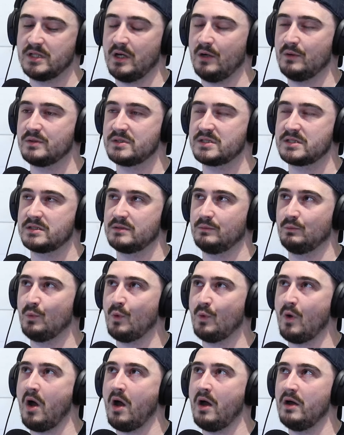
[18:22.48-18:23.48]
those
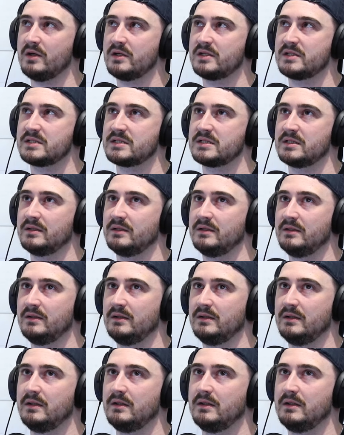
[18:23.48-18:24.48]
works
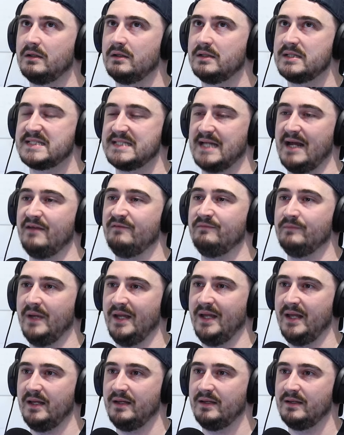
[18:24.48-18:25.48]
saved
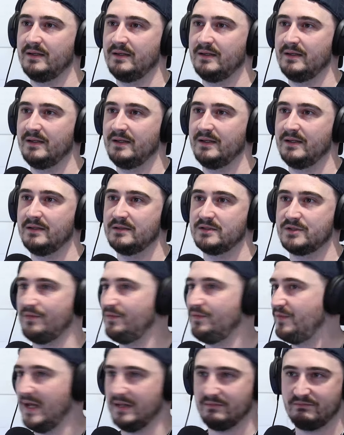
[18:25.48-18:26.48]
me. So
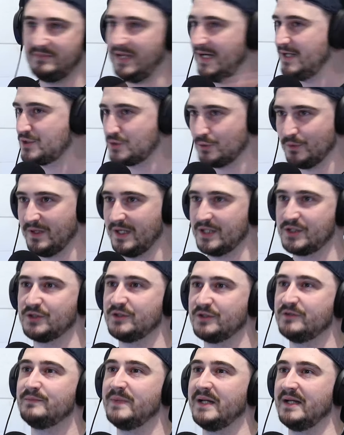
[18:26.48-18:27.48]
that is all they
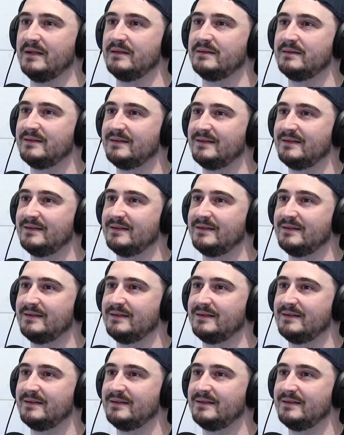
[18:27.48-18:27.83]
should have been.